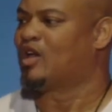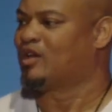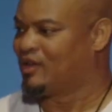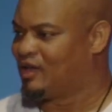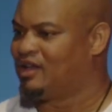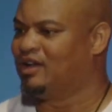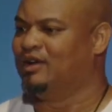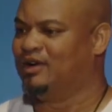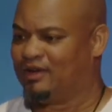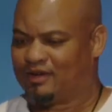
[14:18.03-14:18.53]

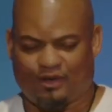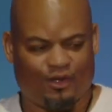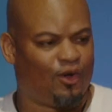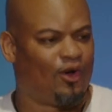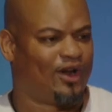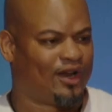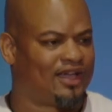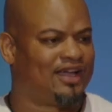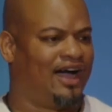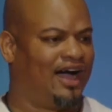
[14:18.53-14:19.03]
Good. Glory
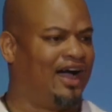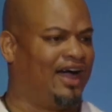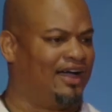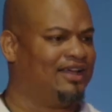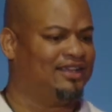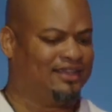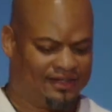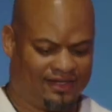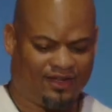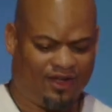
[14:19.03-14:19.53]
to God.
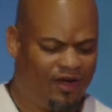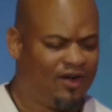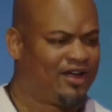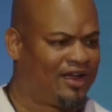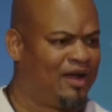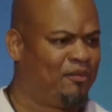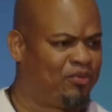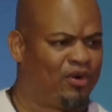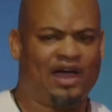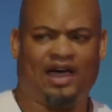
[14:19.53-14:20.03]
God
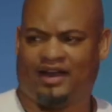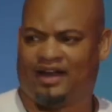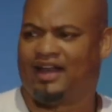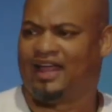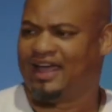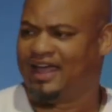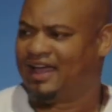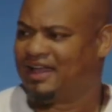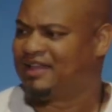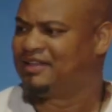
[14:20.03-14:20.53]
got proud of that.
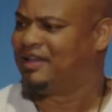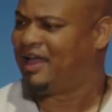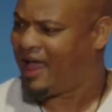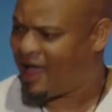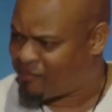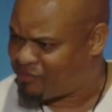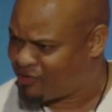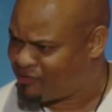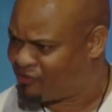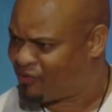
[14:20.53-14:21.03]

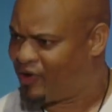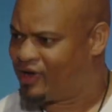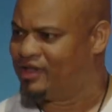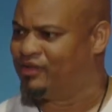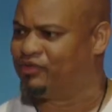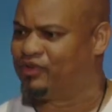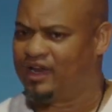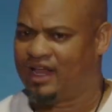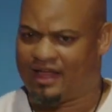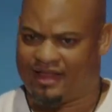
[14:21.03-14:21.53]
Happy for you
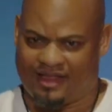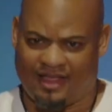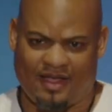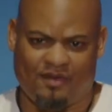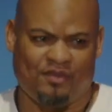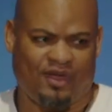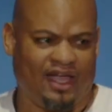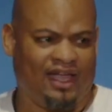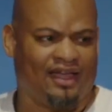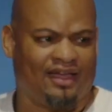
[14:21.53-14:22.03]
for that.
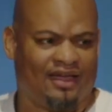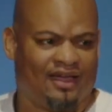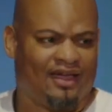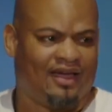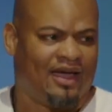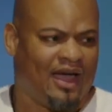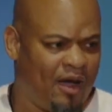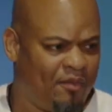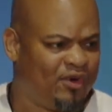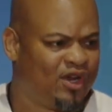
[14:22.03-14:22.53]
Amen.
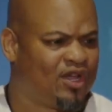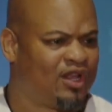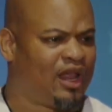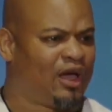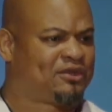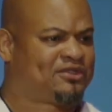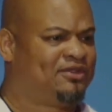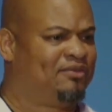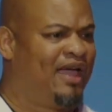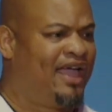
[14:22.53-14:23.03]
How many of you
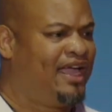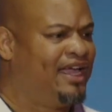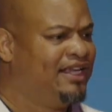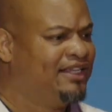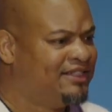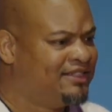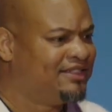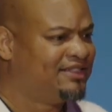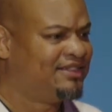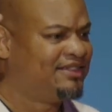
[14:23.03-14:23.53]
lost some hate?
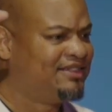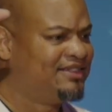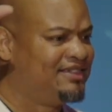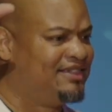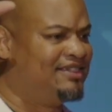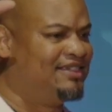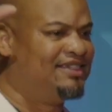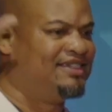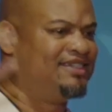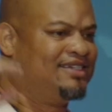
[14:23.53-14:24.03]

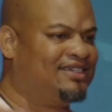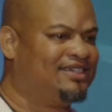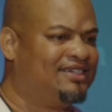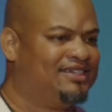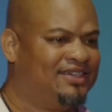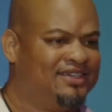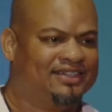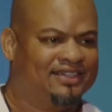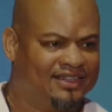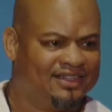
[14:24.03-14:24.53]

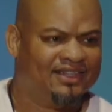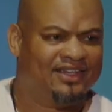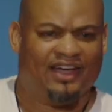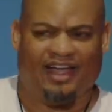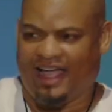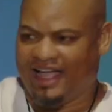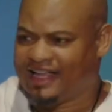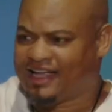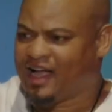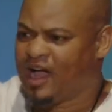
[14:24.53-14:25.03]
A little
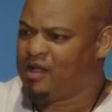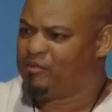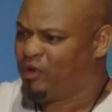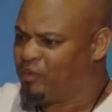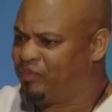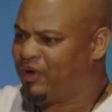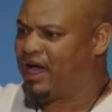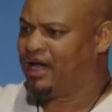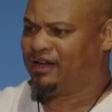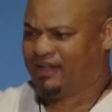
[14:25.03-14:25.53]
hate came up
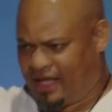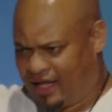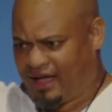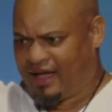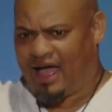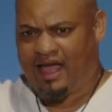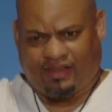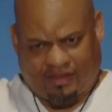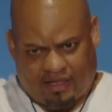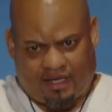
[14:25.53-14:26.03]
out. Yeah,
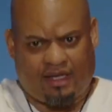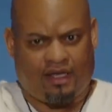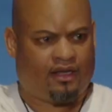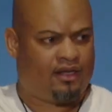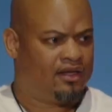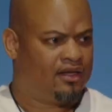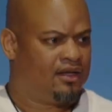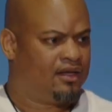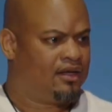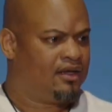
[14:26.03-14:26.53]
I did.
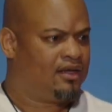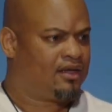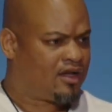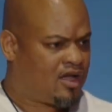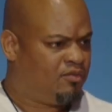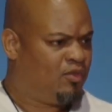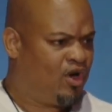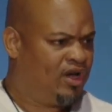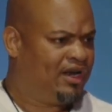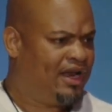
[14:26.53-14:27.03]
Come
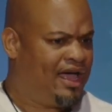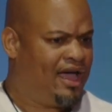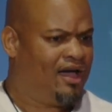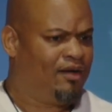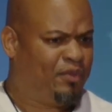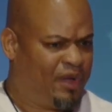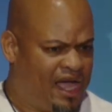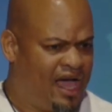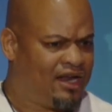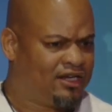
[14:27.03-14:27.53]
on now.
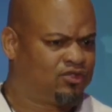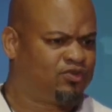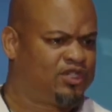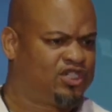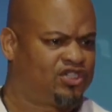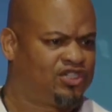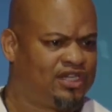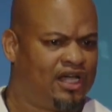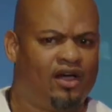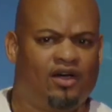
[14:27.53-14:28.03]
Be honest with
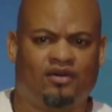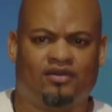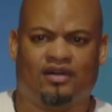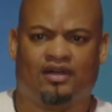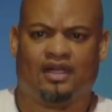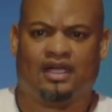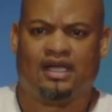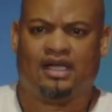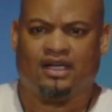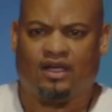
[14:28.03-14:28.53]
yourself.
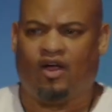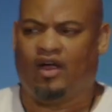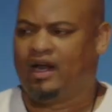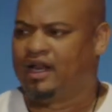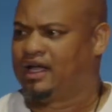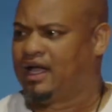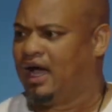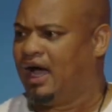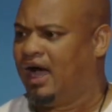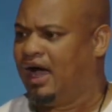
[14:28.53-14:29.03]
Glory to
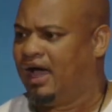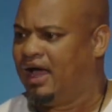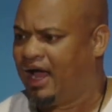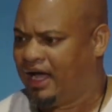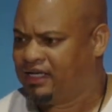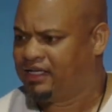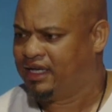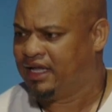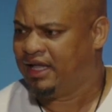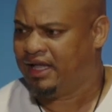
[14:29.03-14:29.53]
God. I
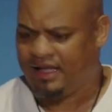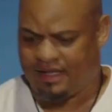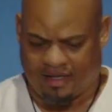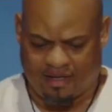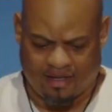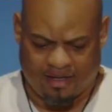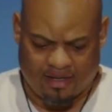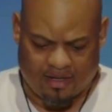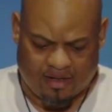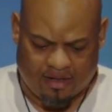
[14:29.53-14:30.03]
did.
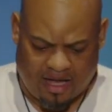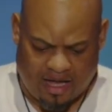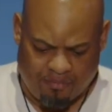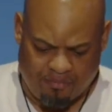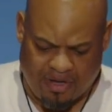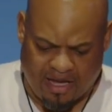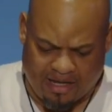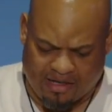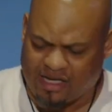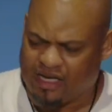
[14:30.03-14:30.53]

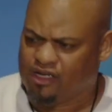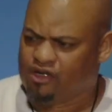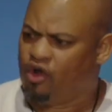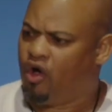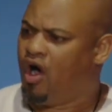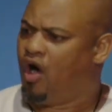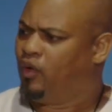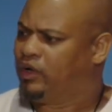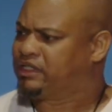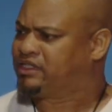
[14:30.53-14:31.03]
Amen. Didn't know
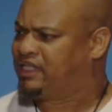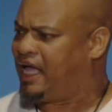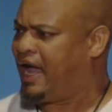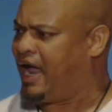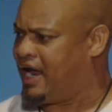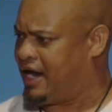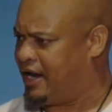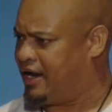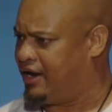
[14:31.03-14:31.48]
I was there.